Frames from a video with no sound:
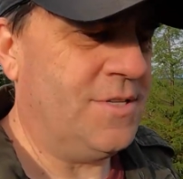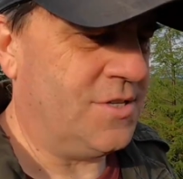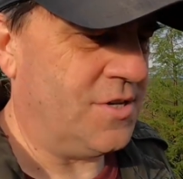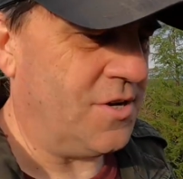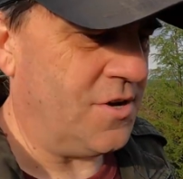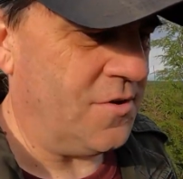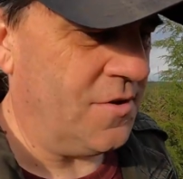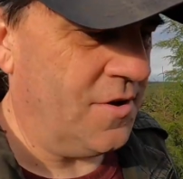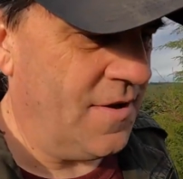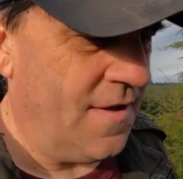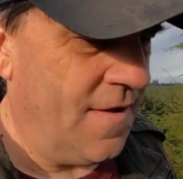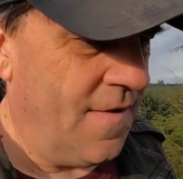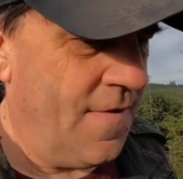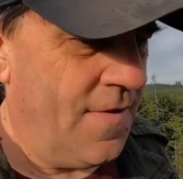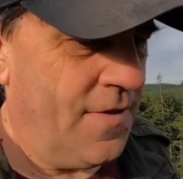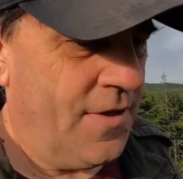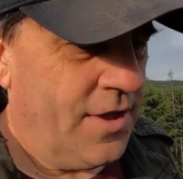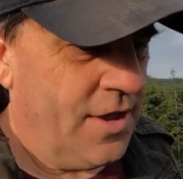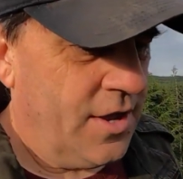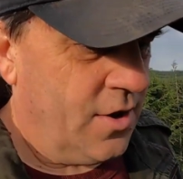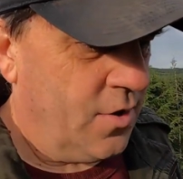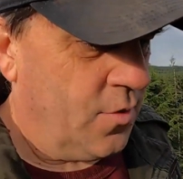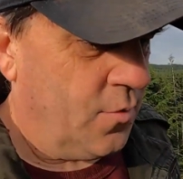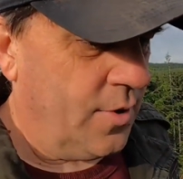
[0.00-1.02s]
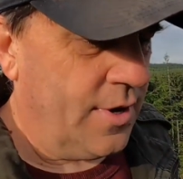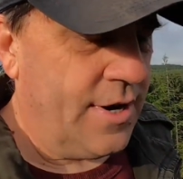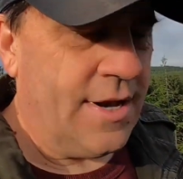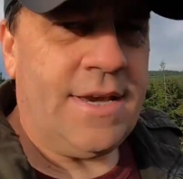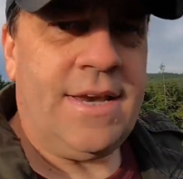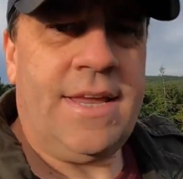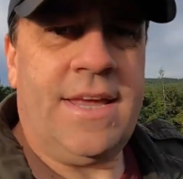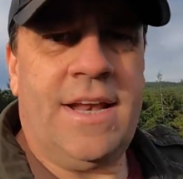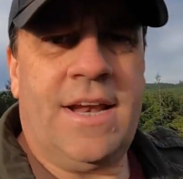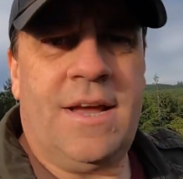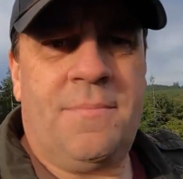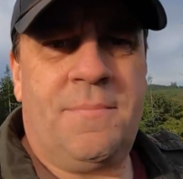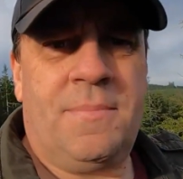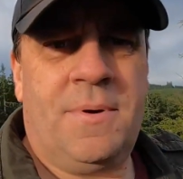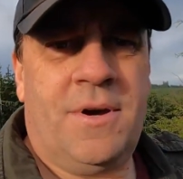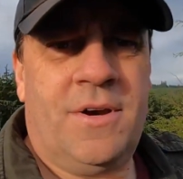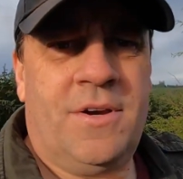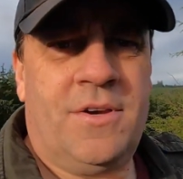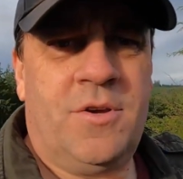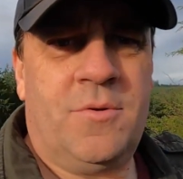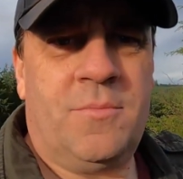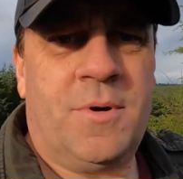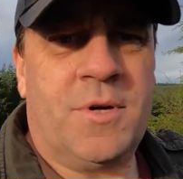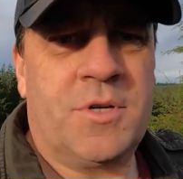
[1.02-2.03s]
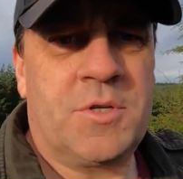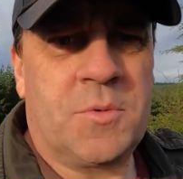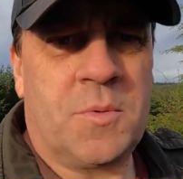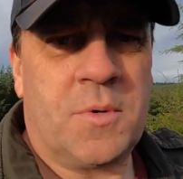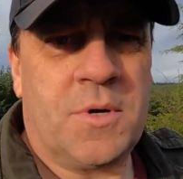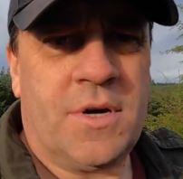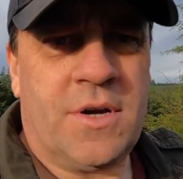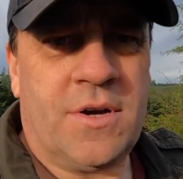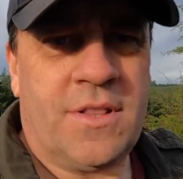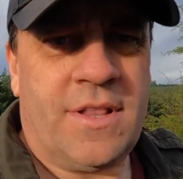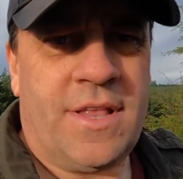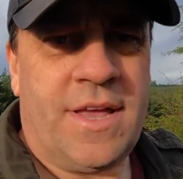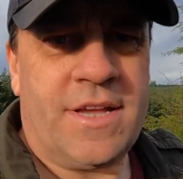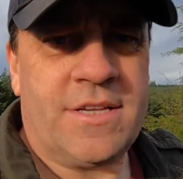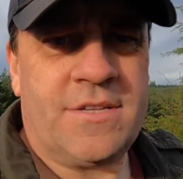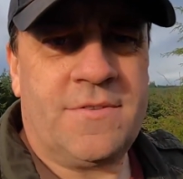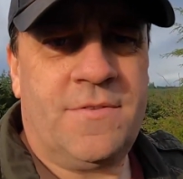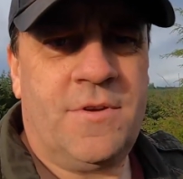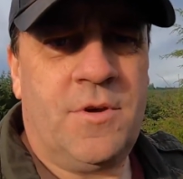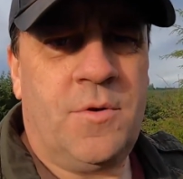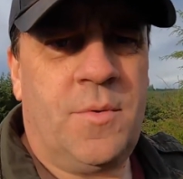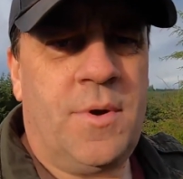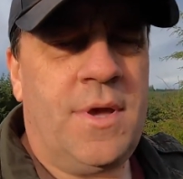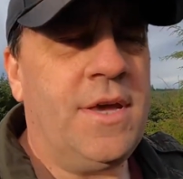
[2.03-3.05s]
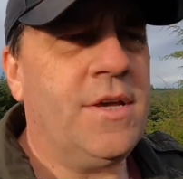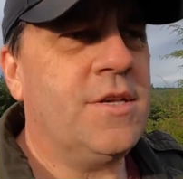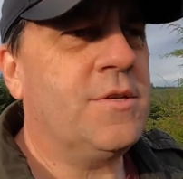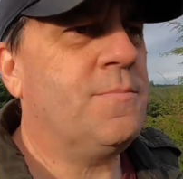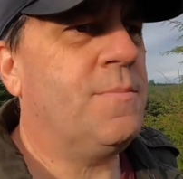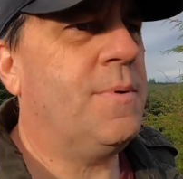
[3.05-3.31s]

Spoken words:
So we didn't get up here to do much work in the last few weeks.